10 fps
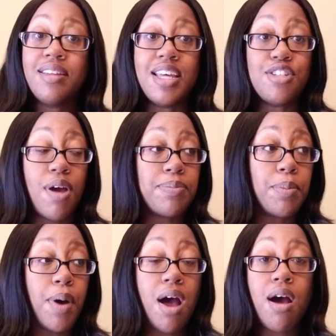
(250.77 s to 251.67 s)
they dropped the
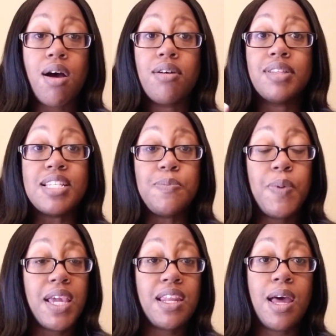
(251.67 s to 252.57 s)
ball, let's
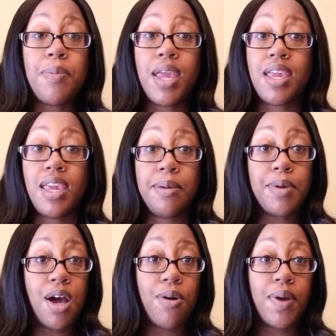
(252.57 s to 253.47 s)
pick it up and keep
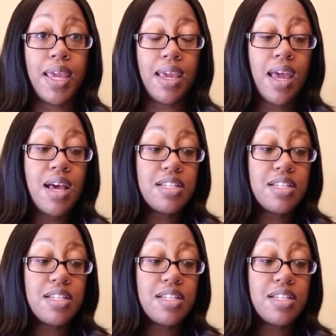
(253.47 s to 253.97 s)
going.